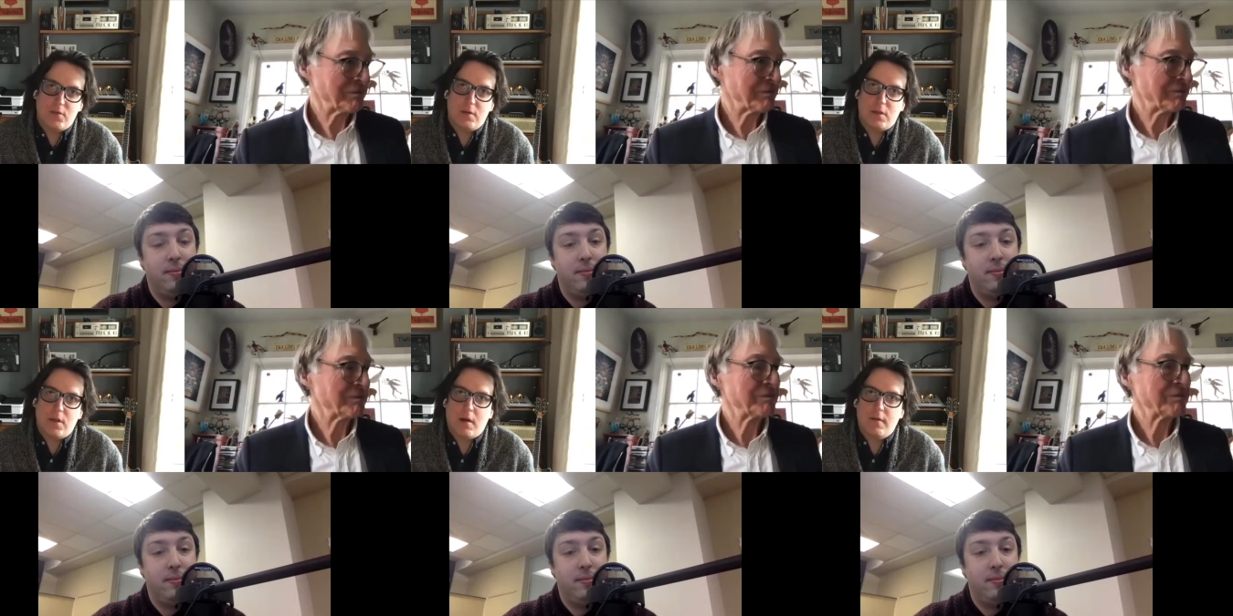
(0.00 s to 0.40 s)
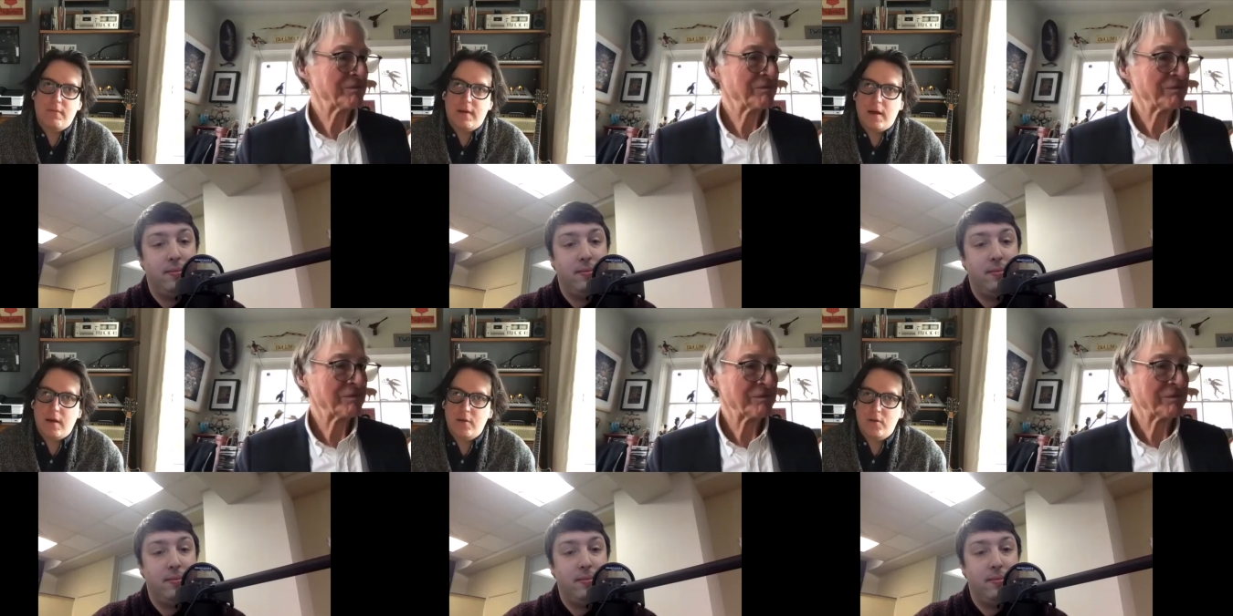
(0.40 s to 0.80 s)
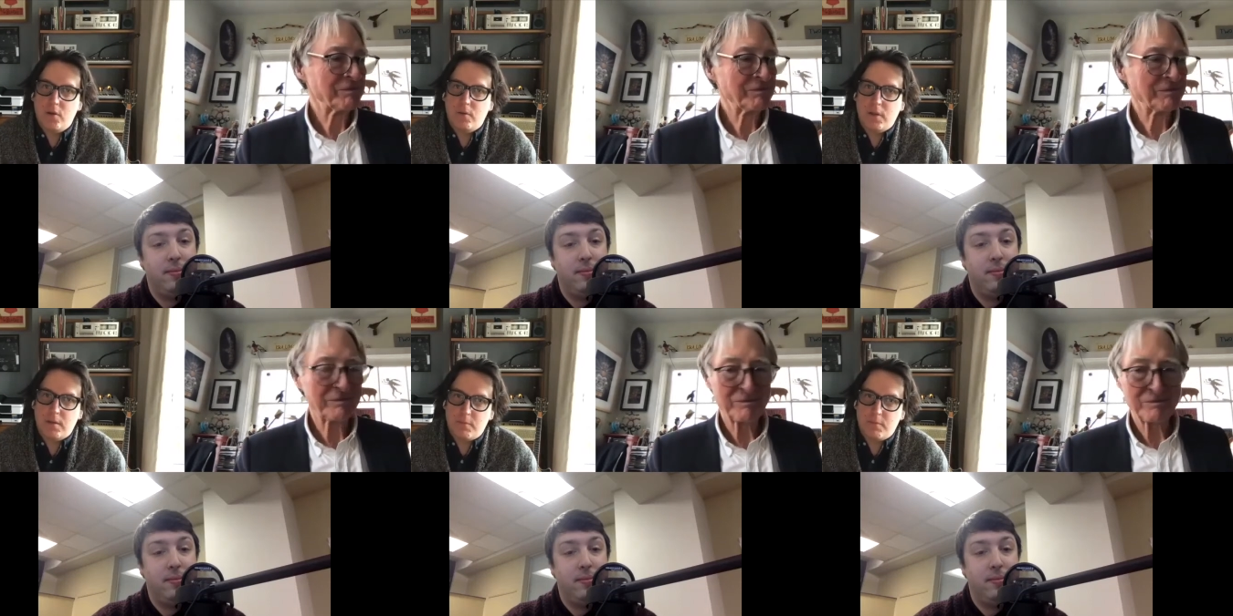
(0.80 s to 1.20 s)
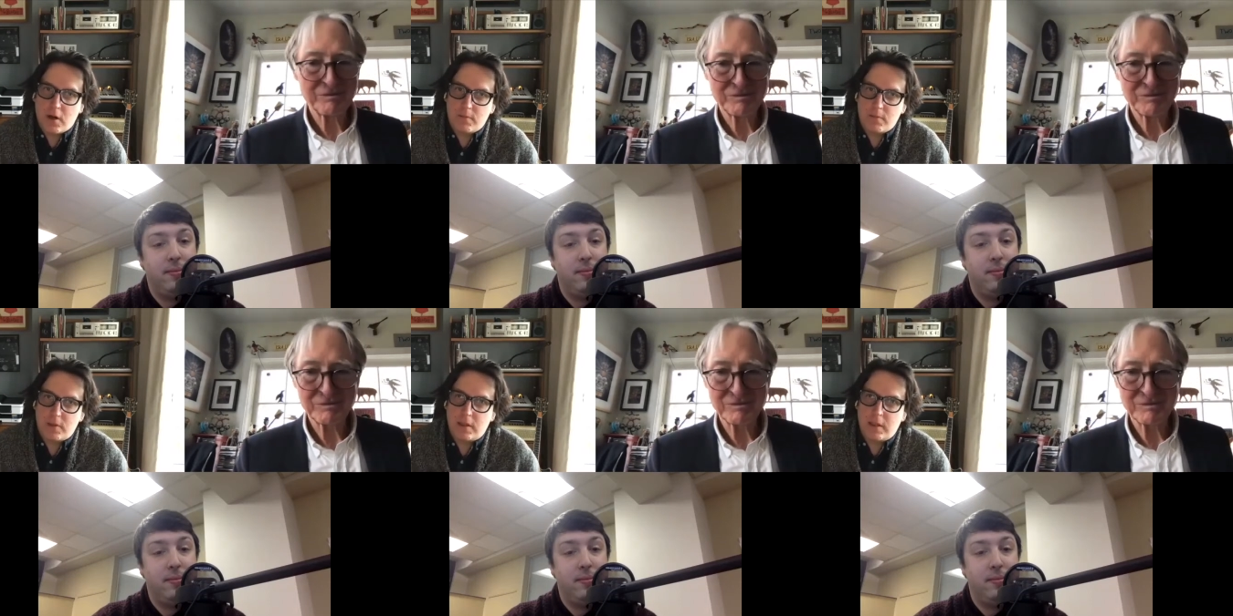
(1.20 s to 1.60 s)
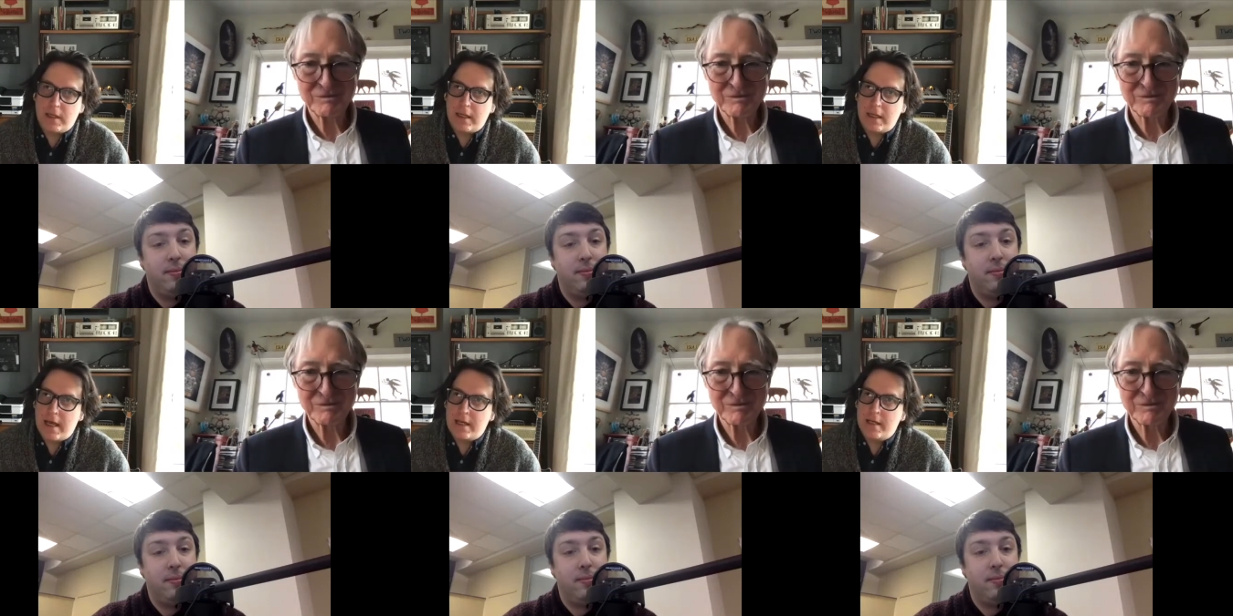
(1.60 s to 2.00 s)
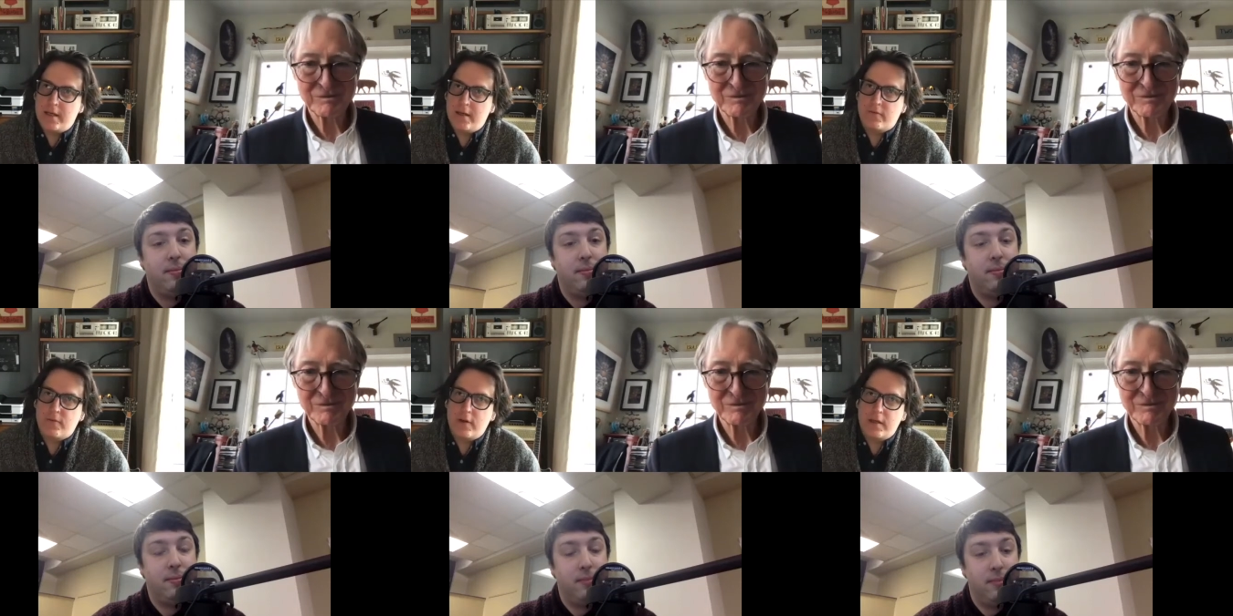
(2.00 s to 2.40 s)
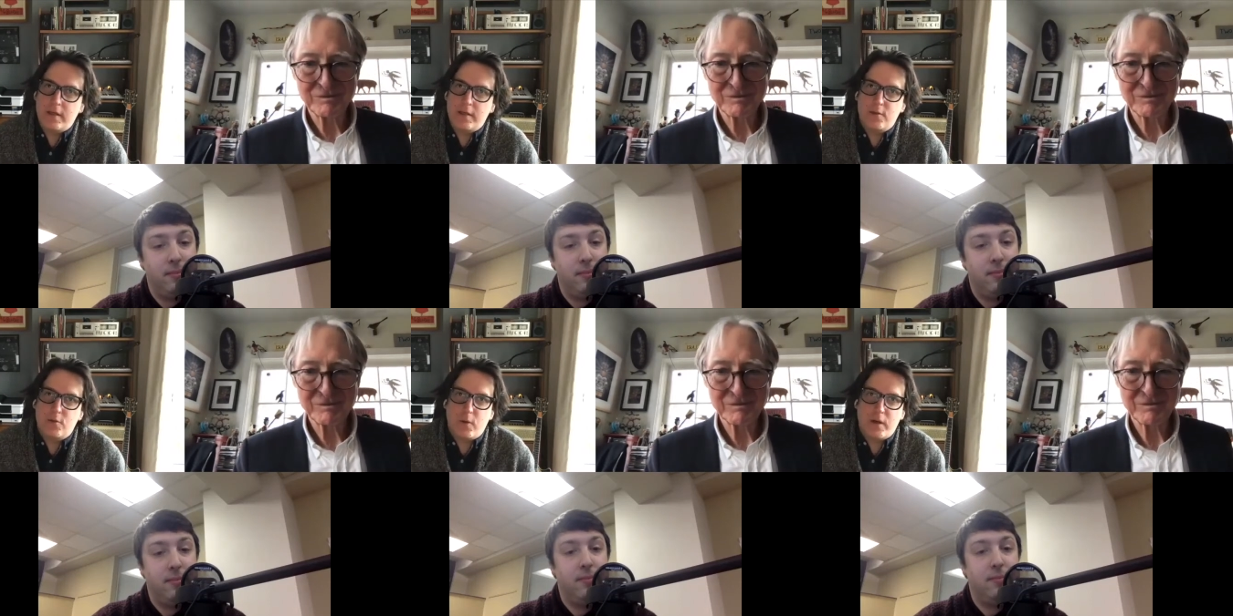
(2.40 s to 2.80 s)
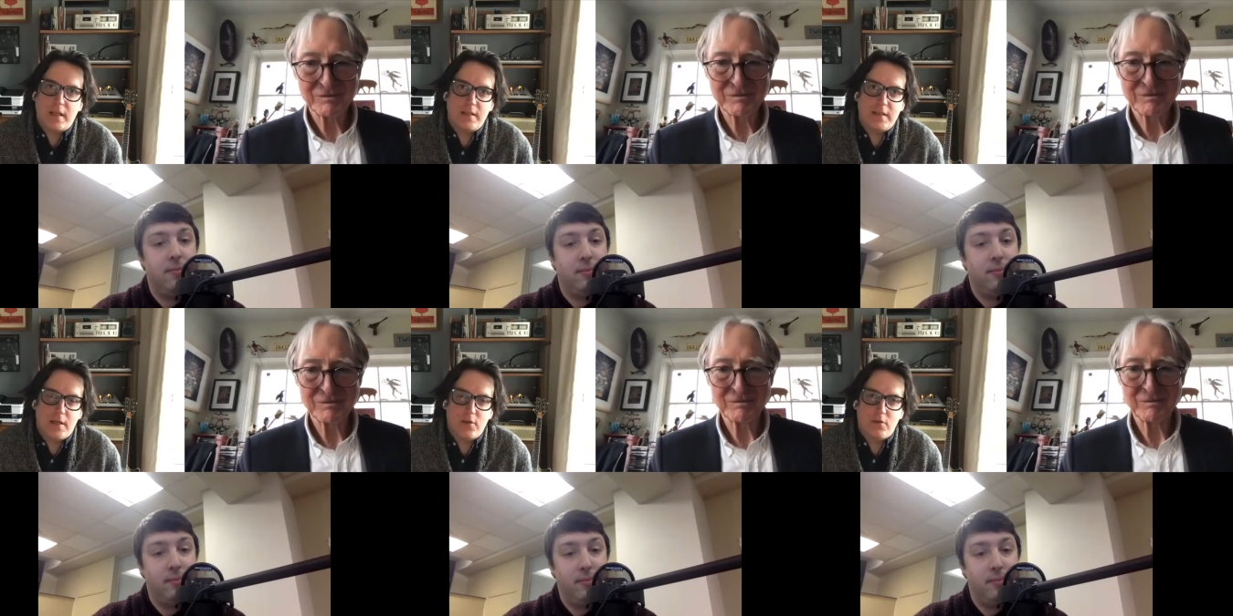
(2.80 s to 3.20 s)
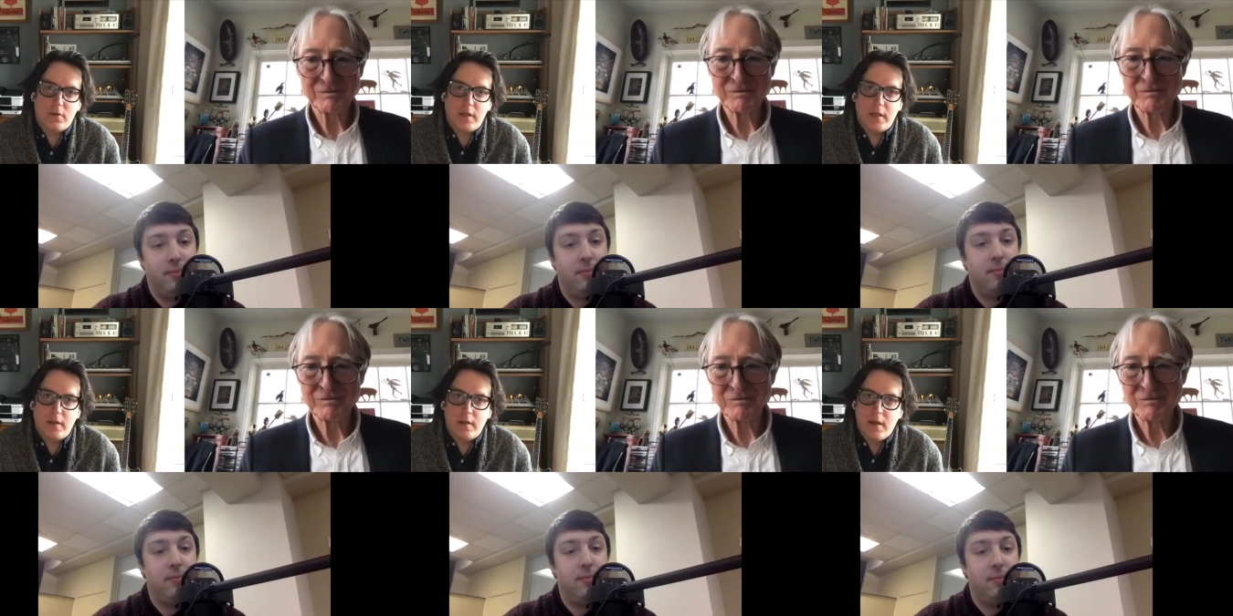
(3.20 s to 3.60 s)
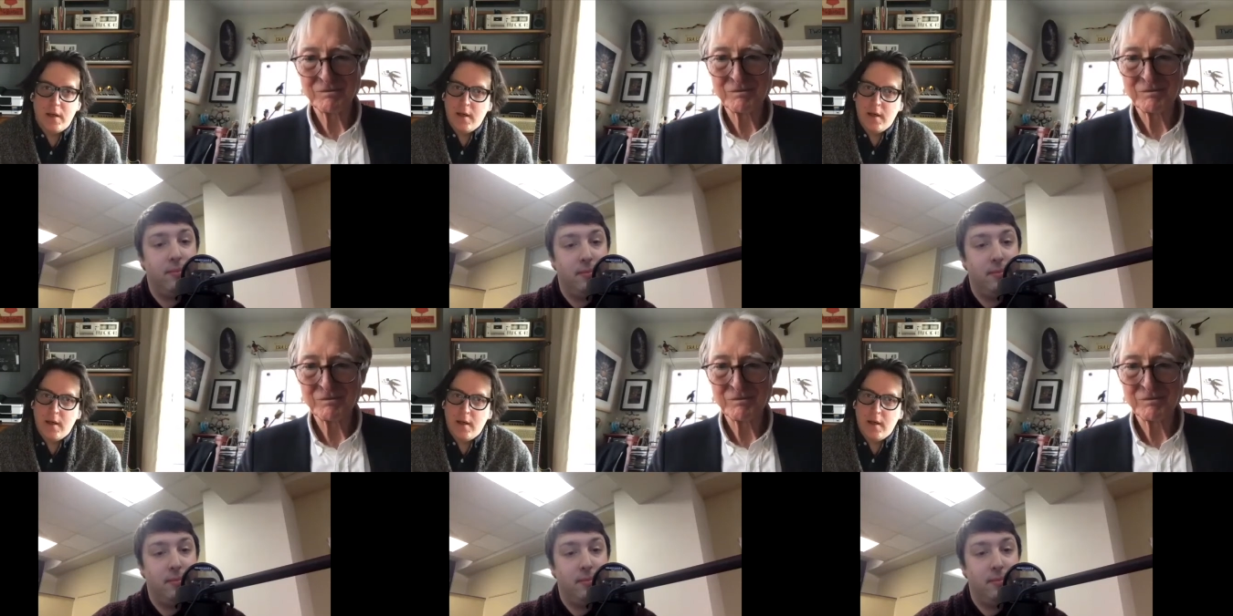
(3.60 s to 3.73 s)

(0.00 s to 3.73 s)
Speaker 1: a lot of uh, Joan La Barbara and different 20th century